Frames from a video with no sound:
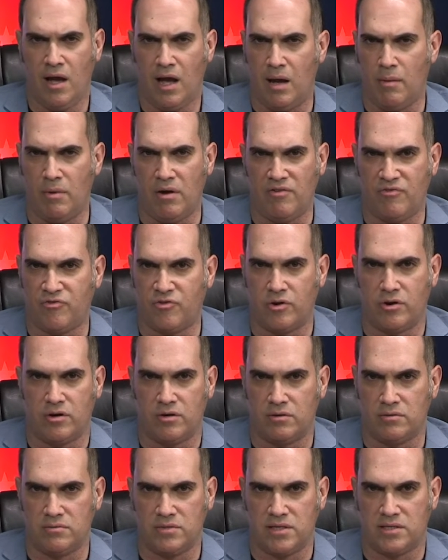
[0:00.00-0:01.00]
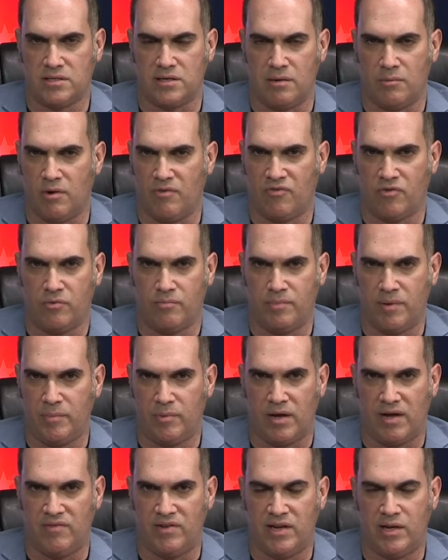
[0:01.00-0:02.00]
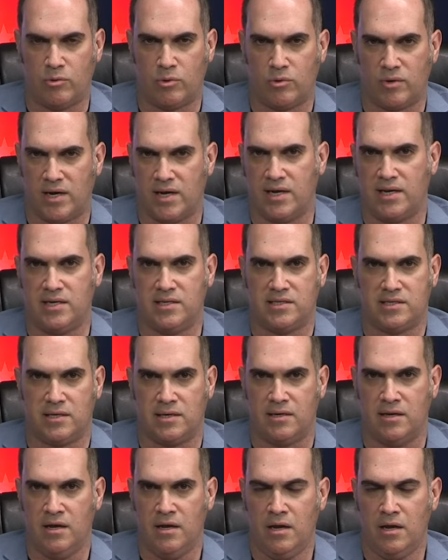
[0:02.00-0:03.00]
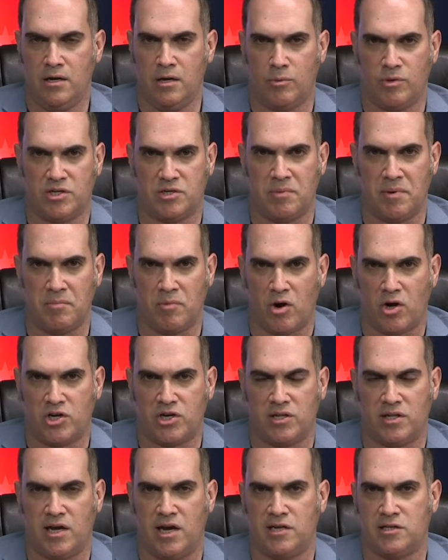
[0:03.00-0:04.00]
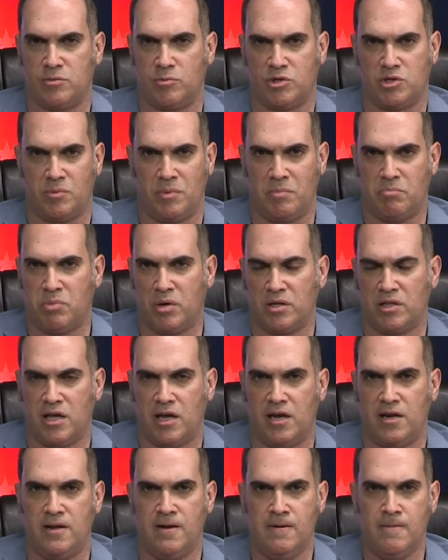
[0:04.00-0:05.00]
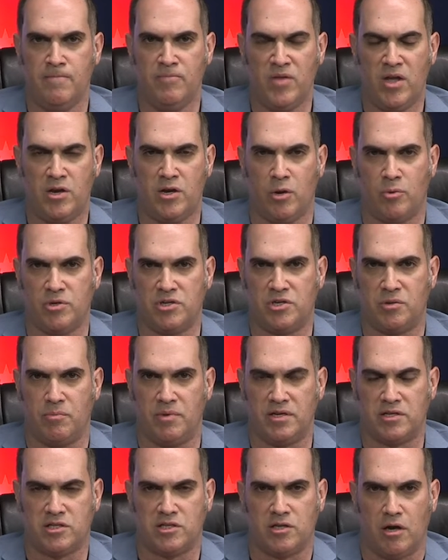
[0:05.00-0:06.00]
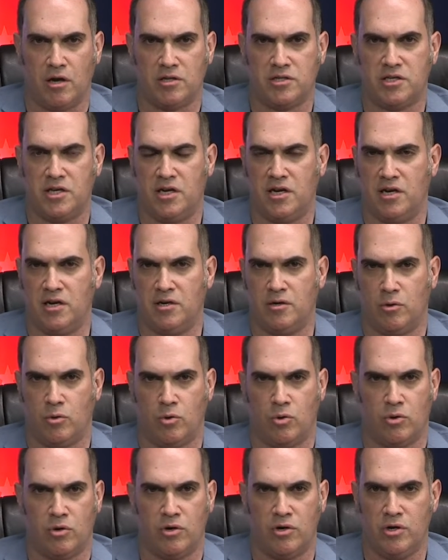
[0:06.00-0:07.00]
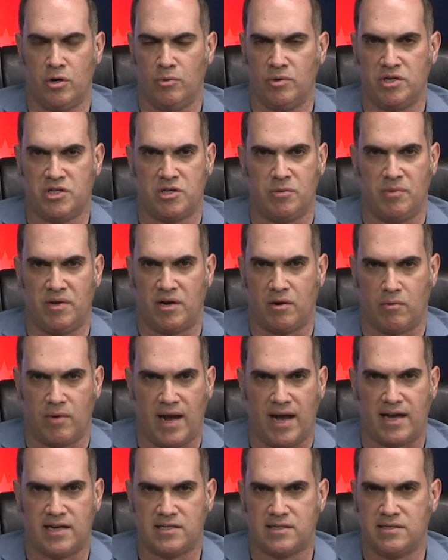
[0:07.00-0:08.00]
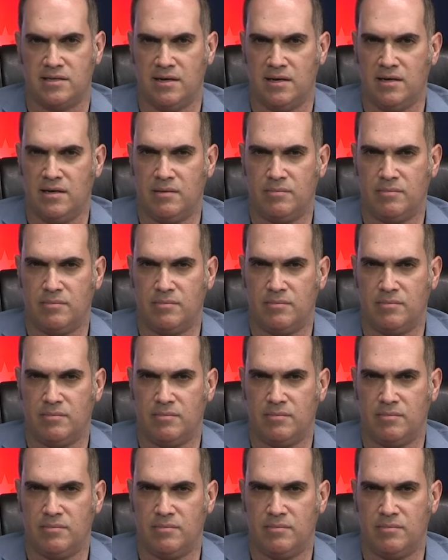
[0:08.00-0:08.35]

I'm all for people having equal rights, and no one should be marginalized, no one should be bullied, no one should be assaulted, or no one should be harassed.